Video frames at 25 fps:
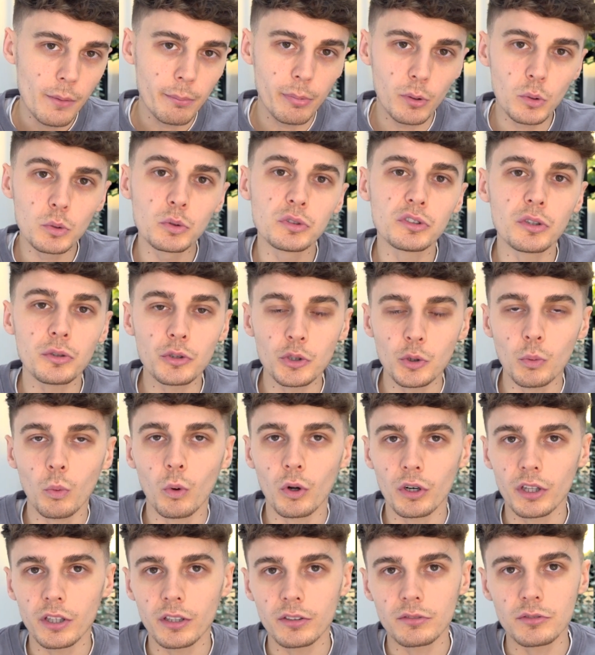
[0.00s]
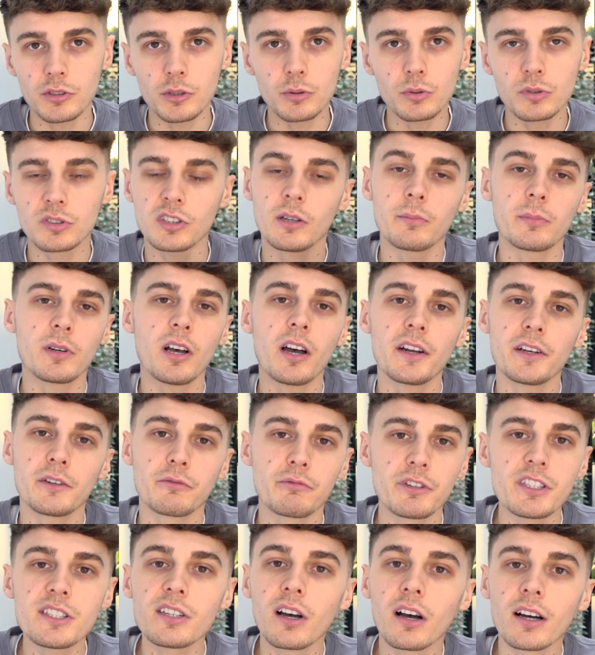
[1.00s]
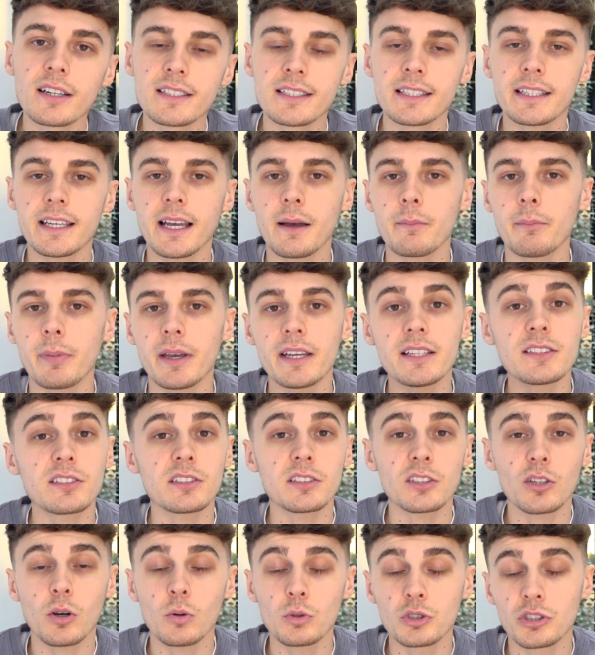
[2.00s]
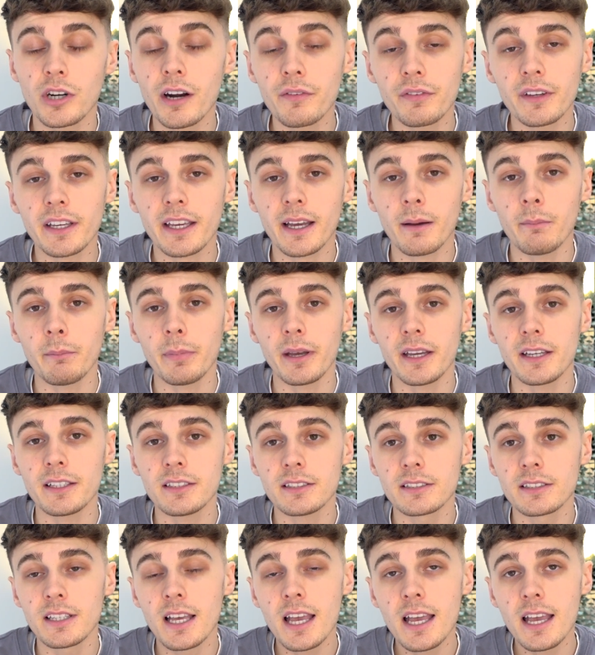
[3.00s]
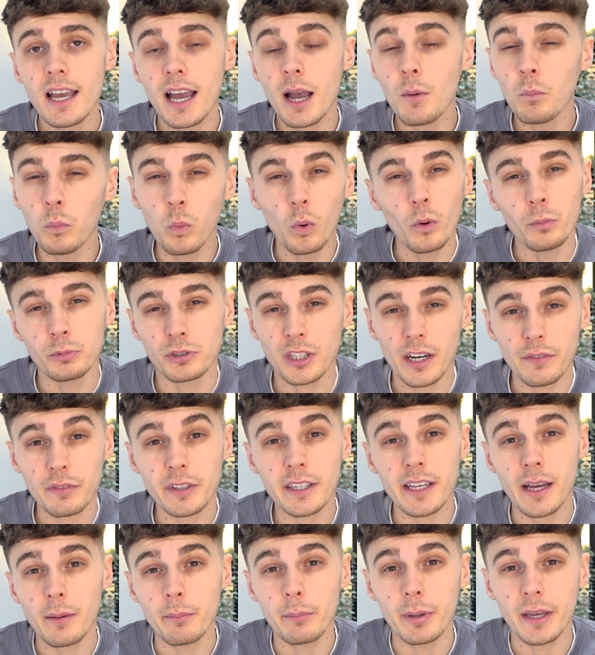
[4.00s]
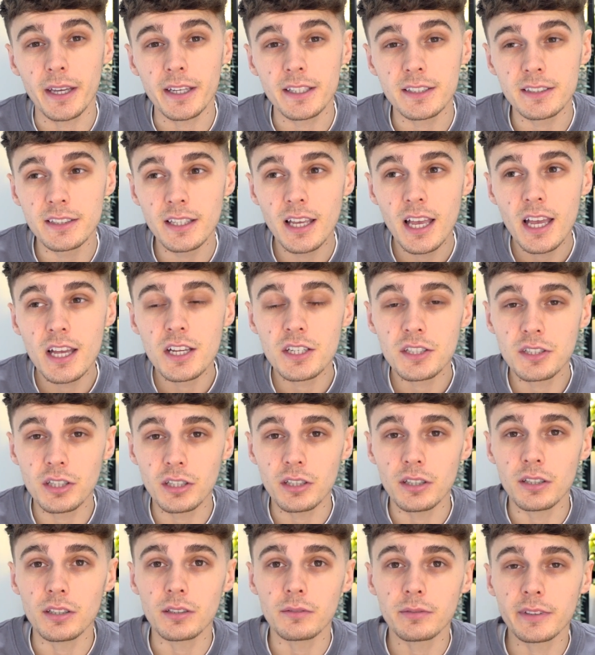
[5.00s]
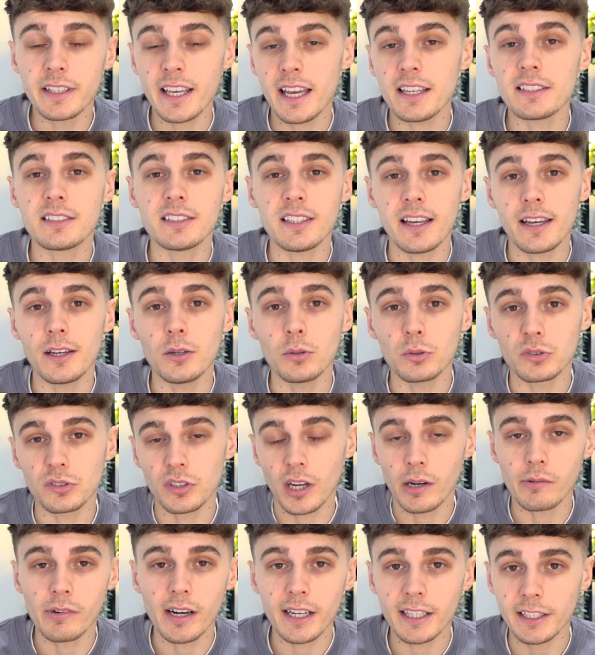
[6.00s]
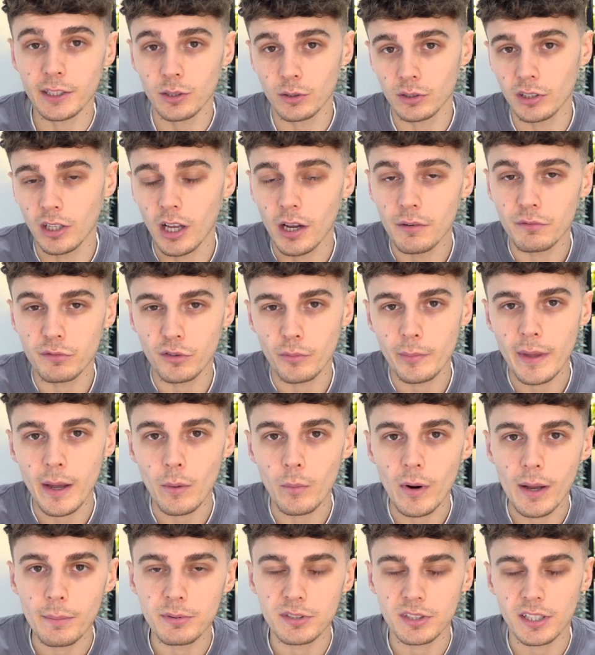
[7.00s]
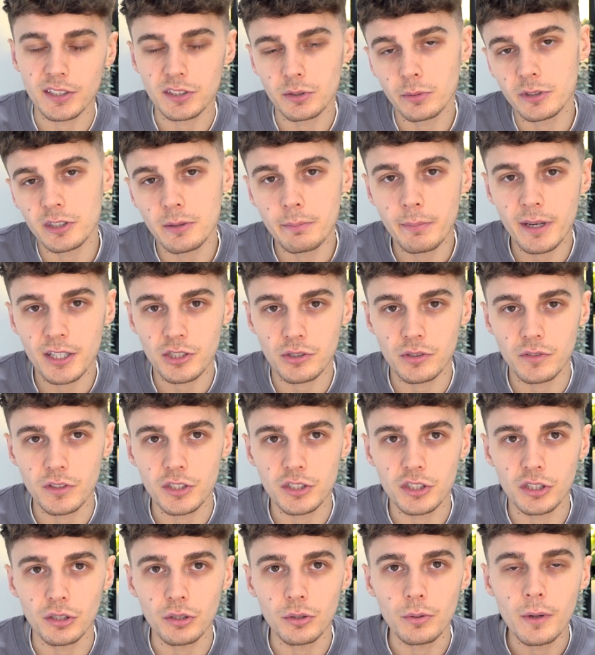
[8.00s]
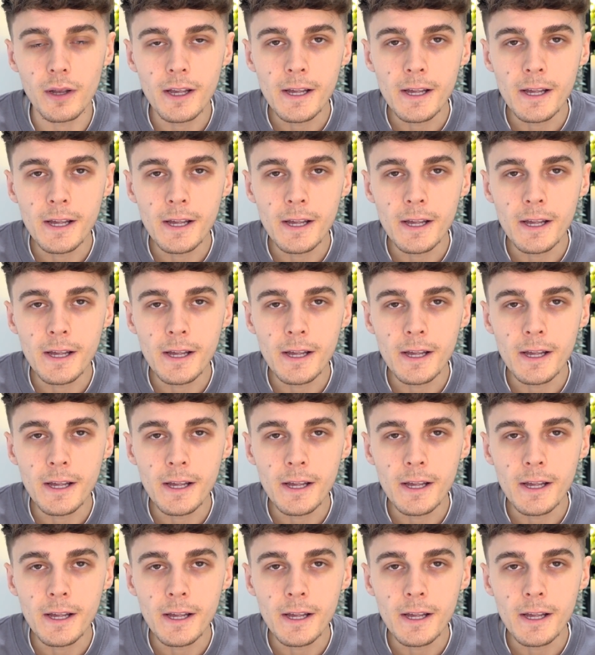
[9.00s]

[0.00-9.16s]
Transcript: but also you want to do some kind of retargeting campaigns and cold traffic campaigns and warm traffic campaigns to get sales directly online from their website. So it's a mixture of the two.